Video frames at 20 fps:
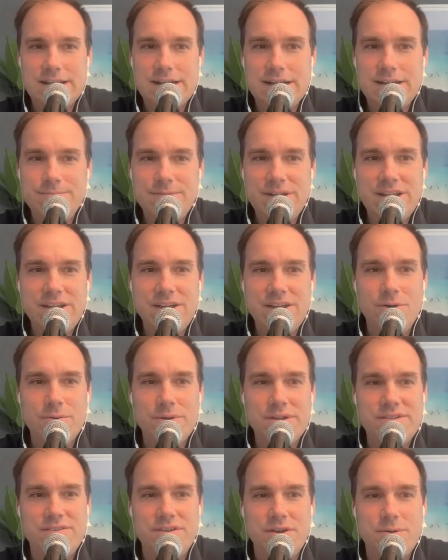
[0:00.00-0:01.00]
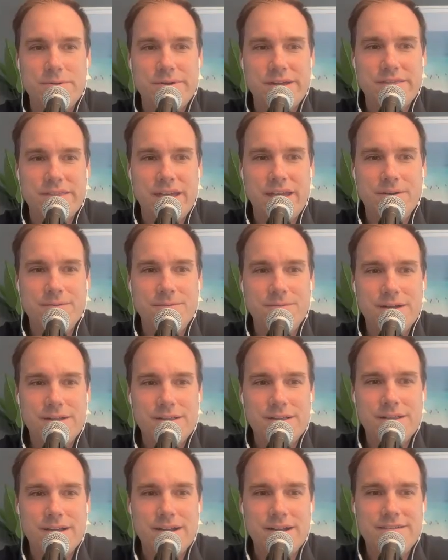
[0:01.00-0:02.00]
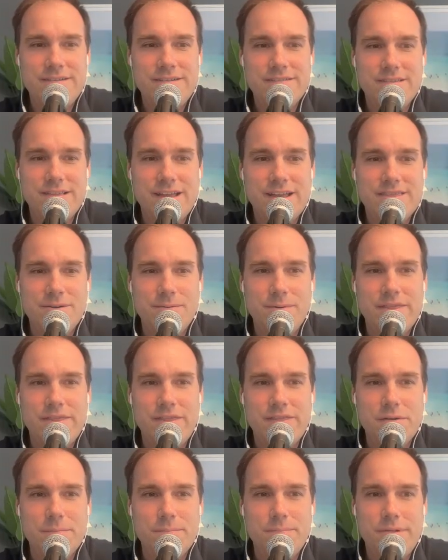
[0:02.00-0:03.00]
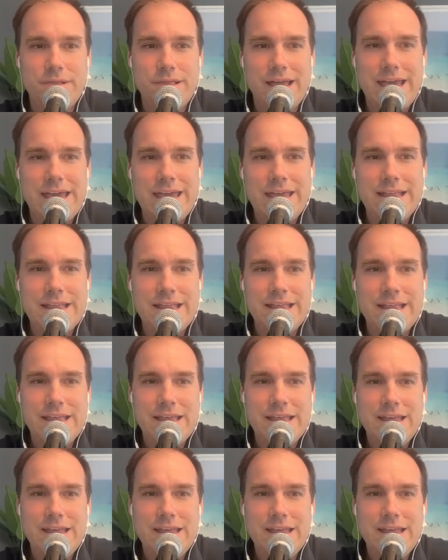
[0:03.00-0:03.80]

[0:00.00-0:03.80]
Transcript: I'm going to go with Duke in that one. I just like the way that they're playing.